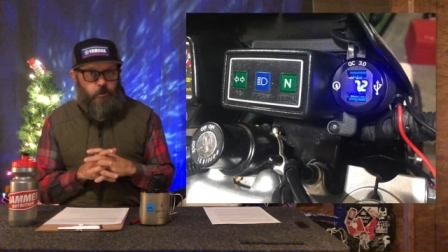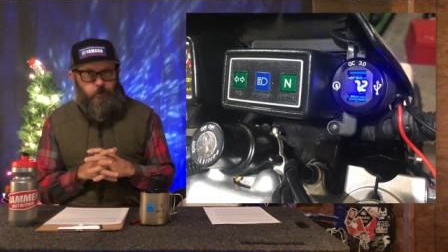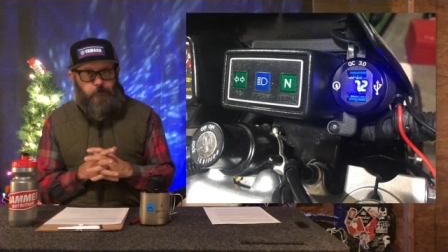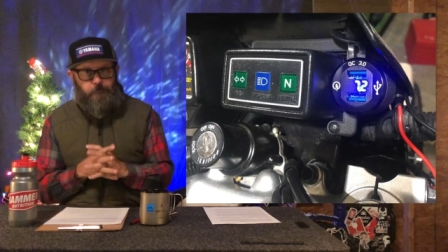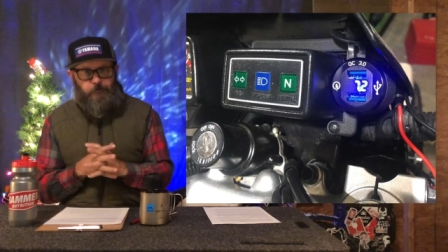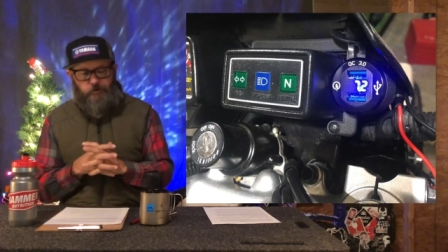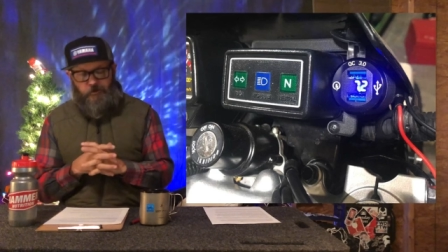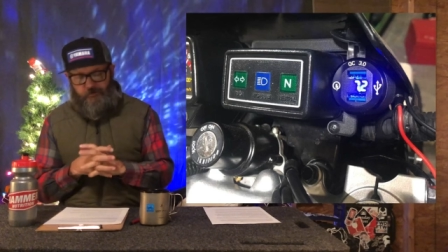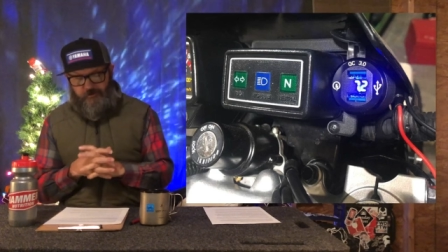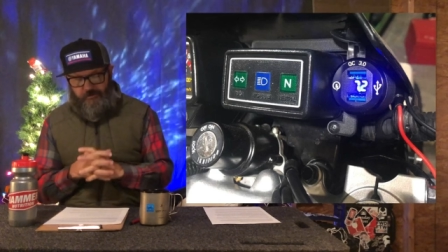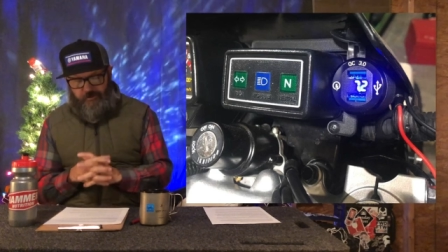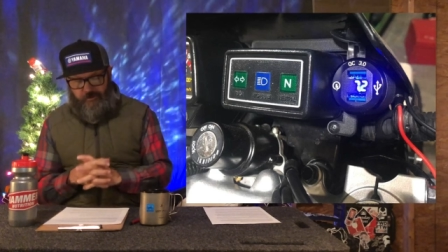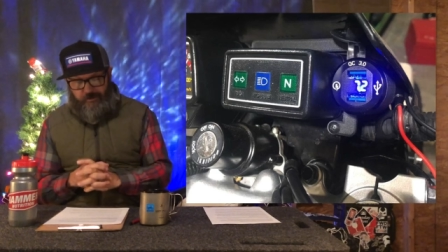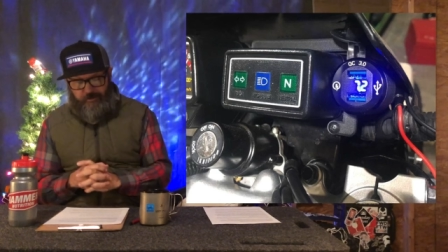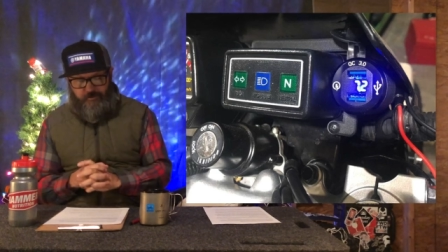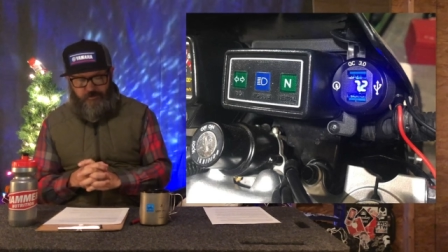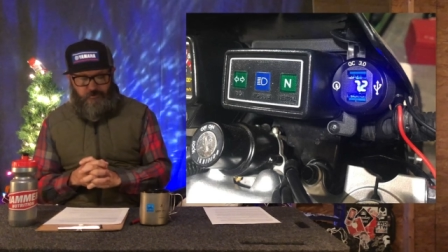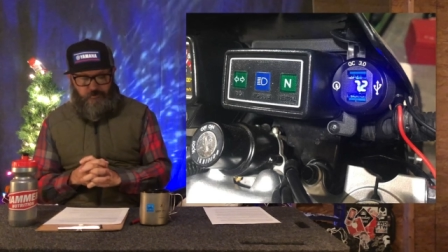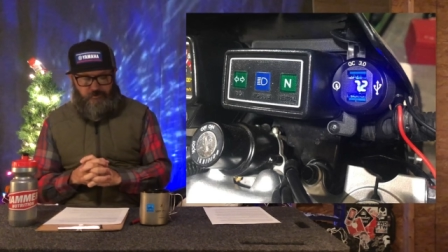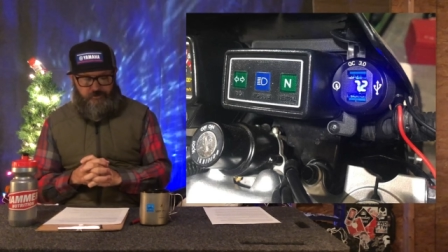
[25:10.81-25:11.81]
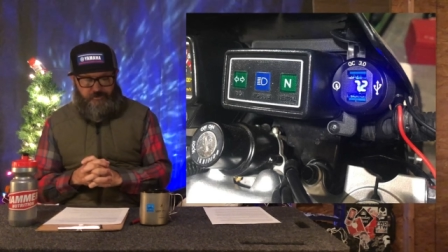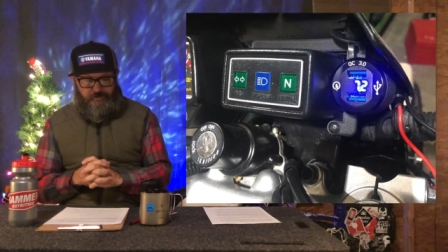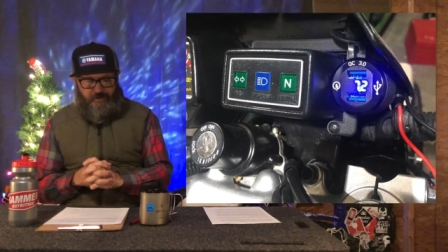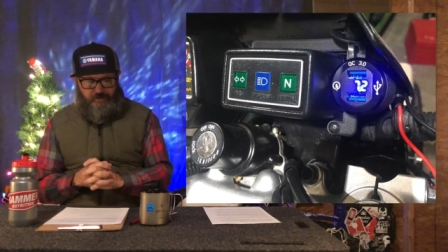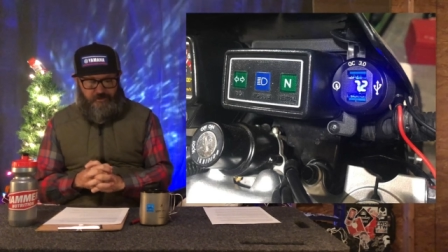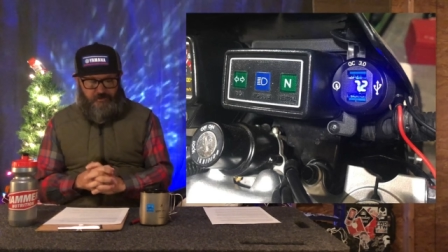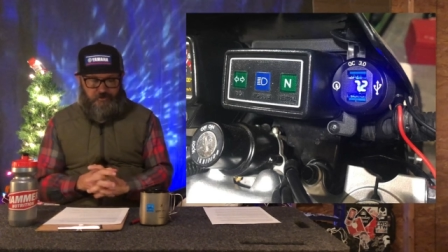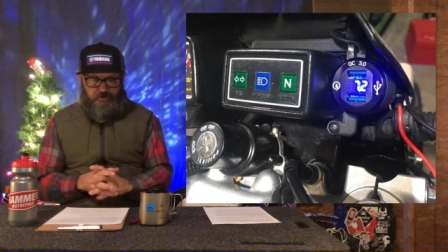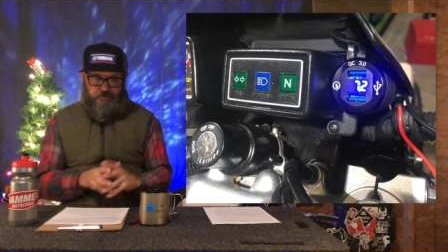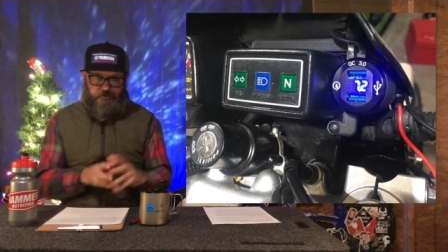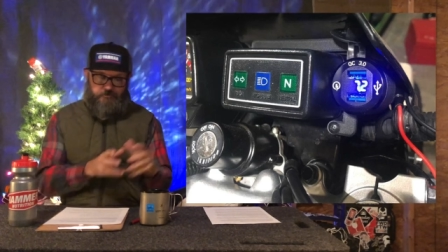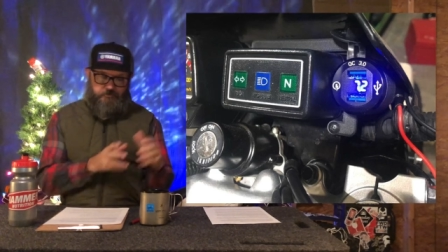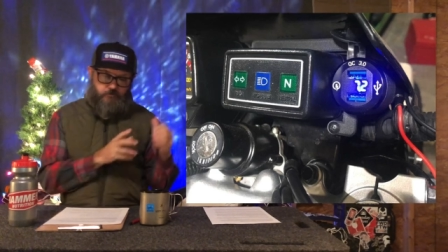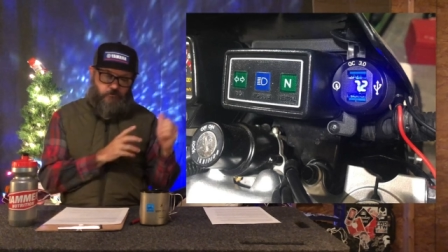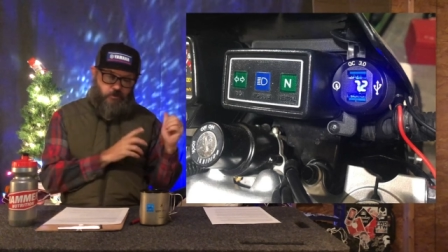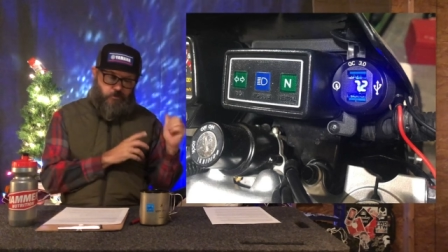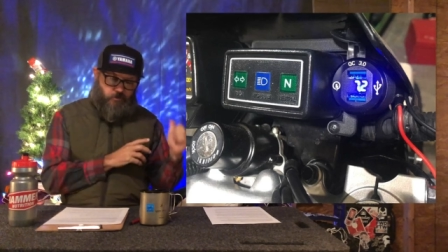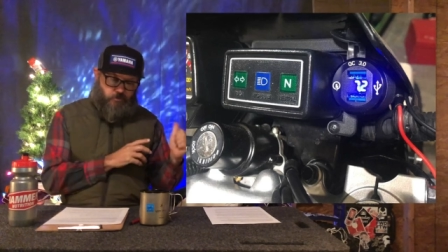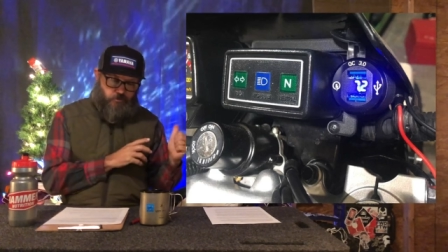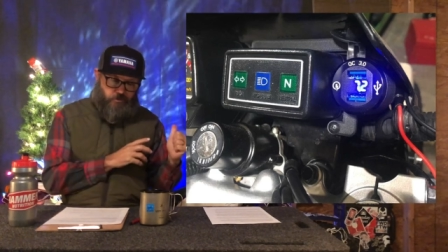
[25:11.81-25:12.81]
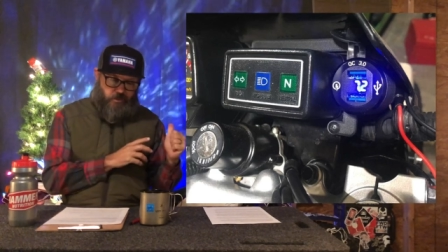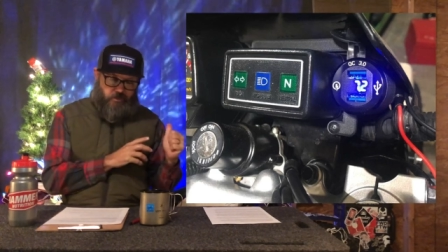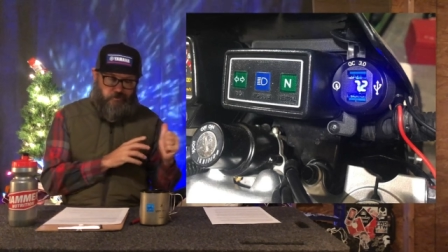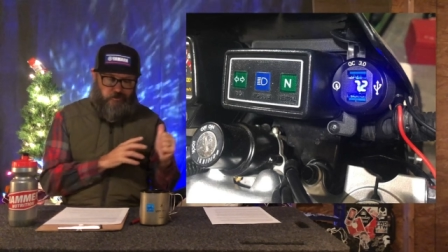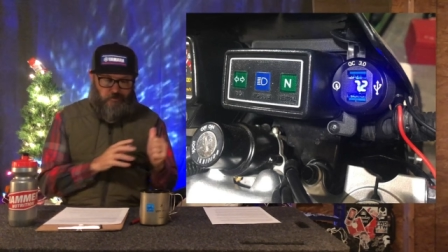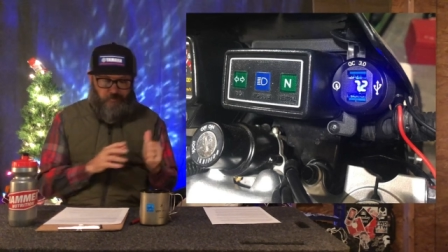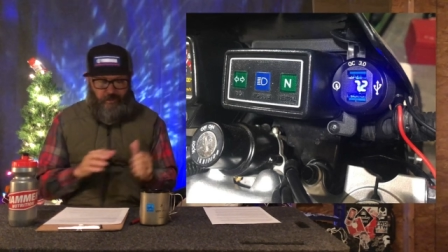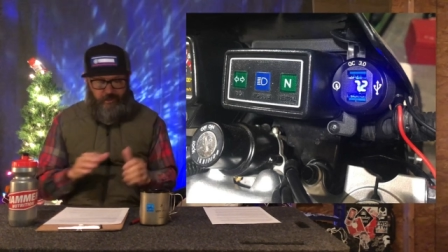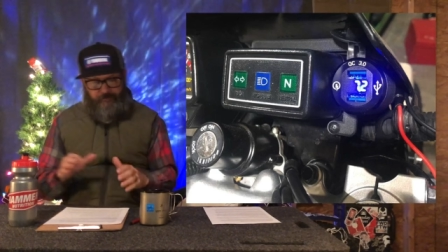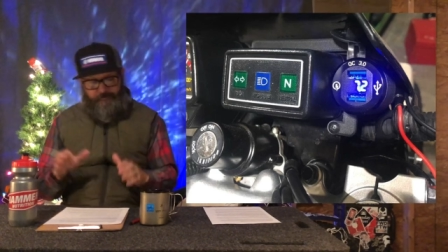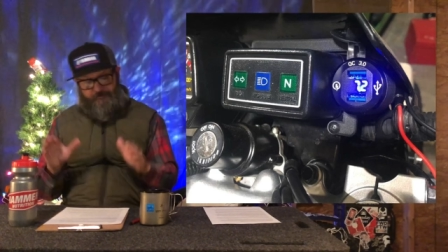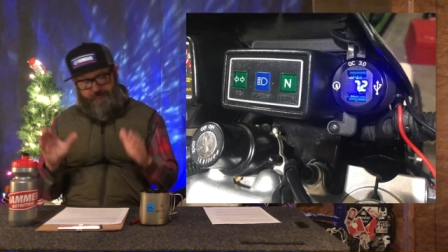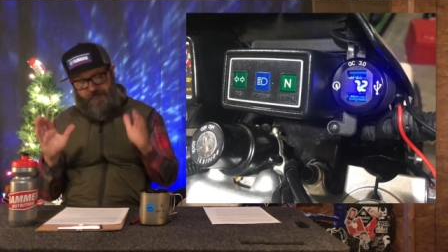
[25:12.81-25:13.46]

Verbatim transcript: over those electrical accessories. So check them out.